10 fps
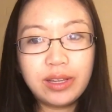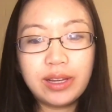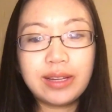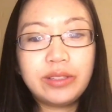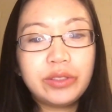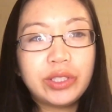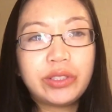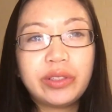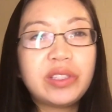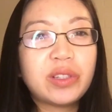and you
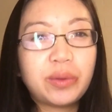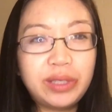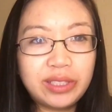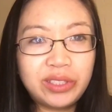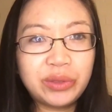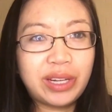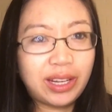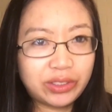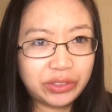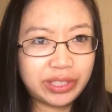usually don't need to do an
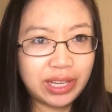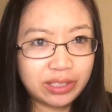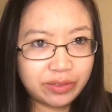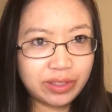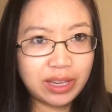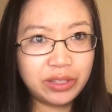extra test for that.